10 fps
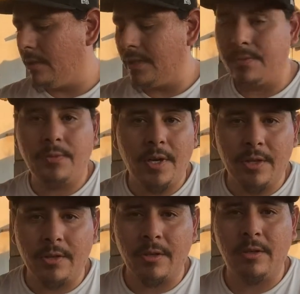It's
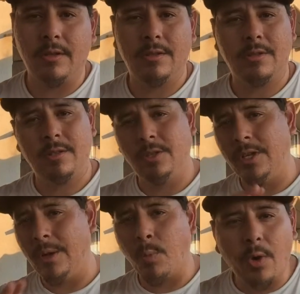funner, you
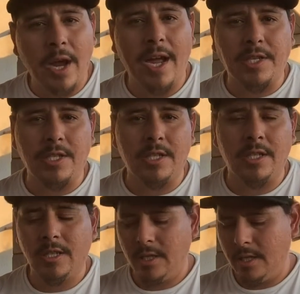get more action,